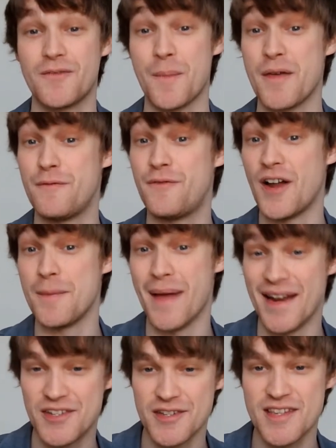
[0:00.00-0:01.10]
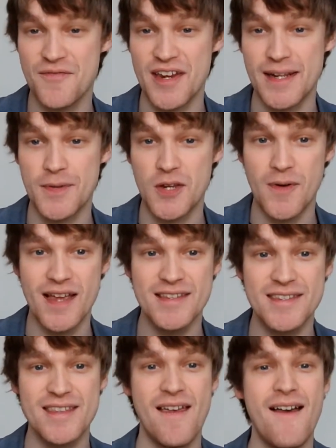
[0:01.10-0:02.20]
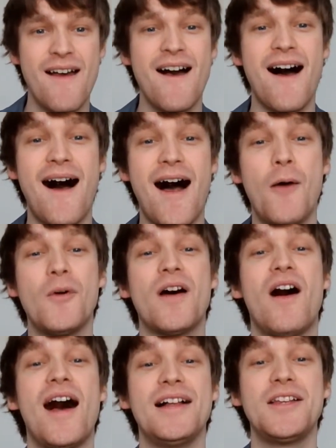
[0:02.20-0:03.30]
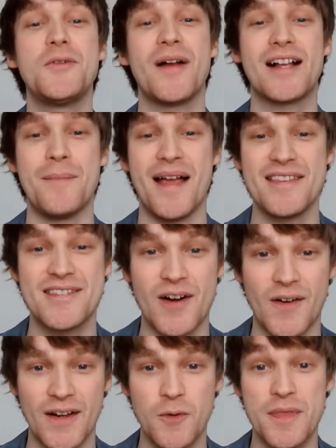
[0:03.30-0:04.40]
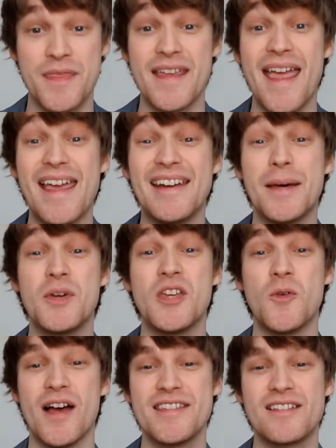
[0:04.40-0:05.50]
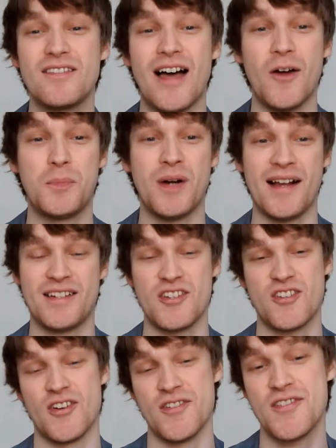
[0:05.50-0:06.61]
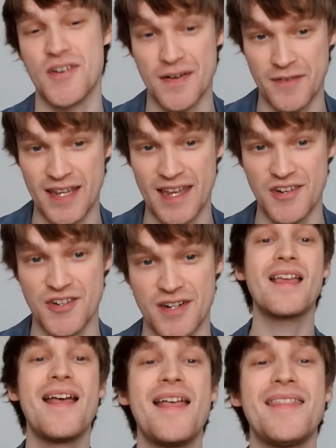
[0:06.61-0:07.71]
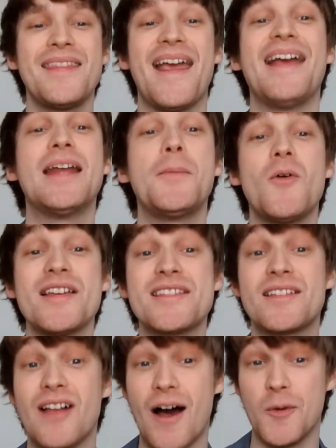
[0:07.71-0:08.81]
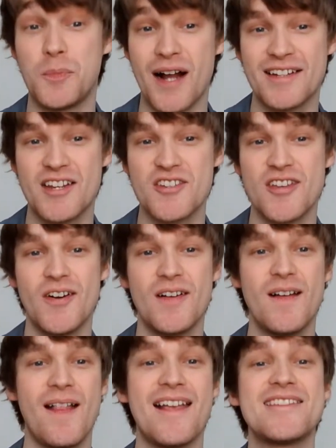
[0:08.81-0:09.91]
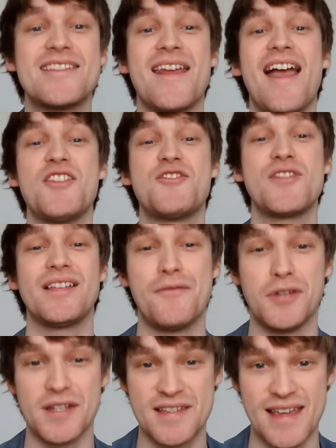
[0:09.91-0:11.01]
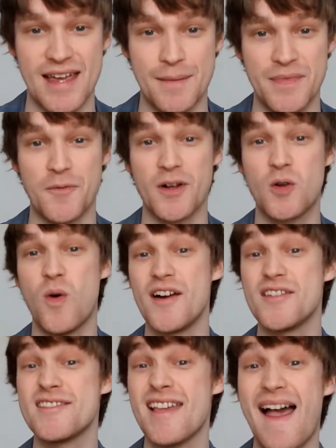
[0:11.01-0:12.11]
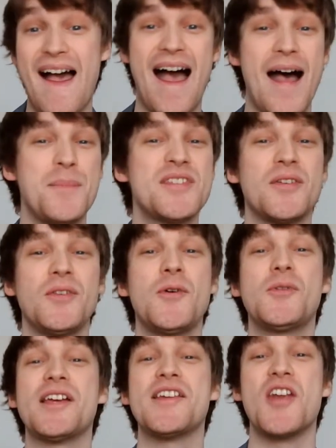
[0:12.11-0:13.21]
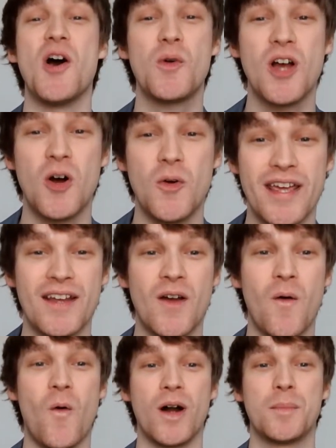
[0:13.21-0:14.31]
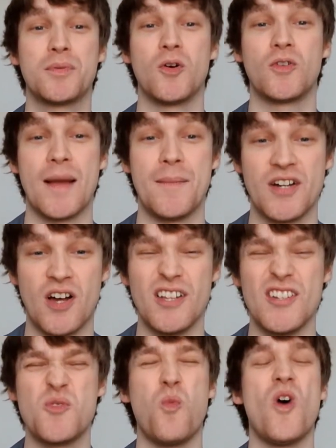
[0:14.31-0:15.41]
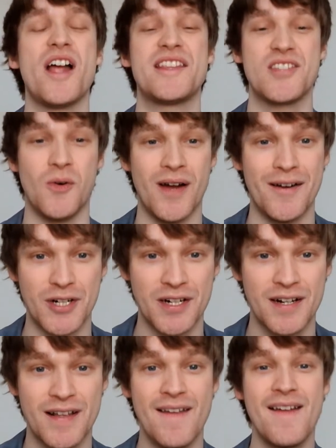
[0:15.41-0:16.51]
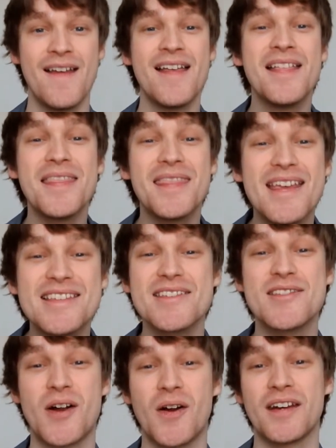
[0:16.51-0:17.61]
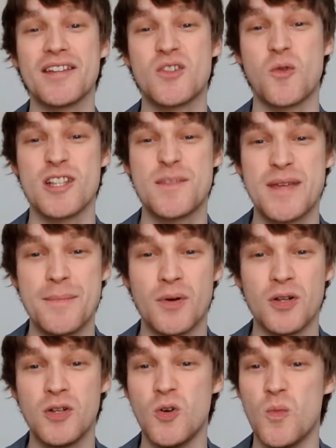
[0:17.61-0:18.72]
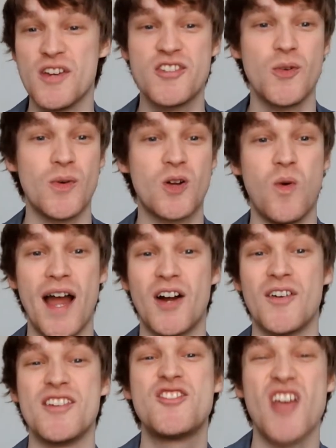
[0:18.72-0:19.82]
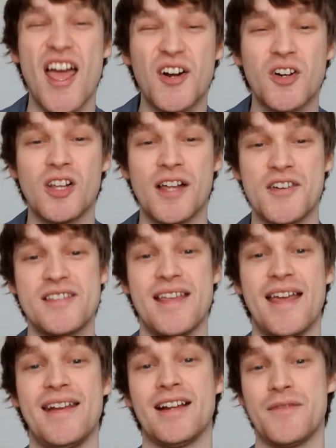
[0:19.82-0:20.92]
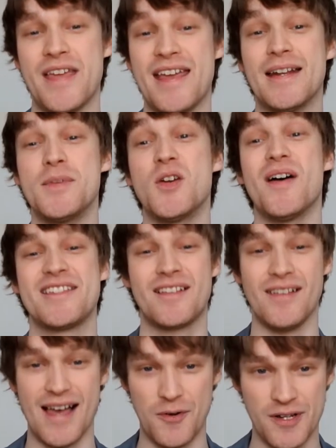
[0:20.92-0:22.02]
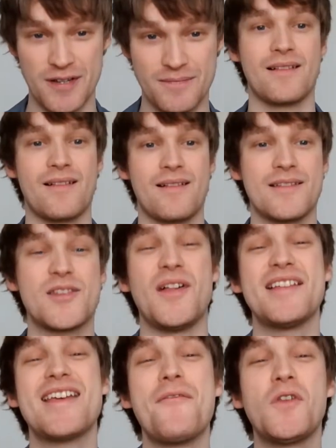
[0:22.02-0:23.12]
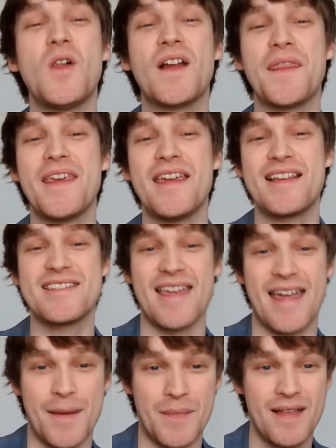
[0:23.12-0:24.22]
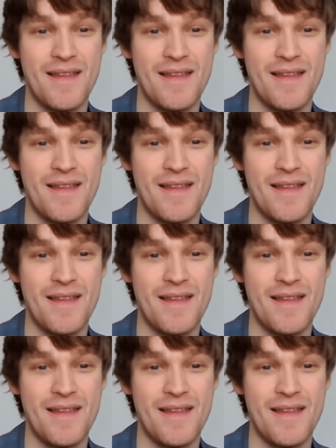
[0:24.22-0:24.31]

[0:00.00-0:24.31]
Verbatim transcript: from the fundamentals of AWS, I would highly recommend starting with the AWS Cloud Practitioner certification. The AWS Cloud Practitioner is an entry-level exam that requires absolutely no coding or programming knowledge whatsoever. This is targeted towards people who wish to acquire a general understanding of the AWS cloud. So let's have a look at the exam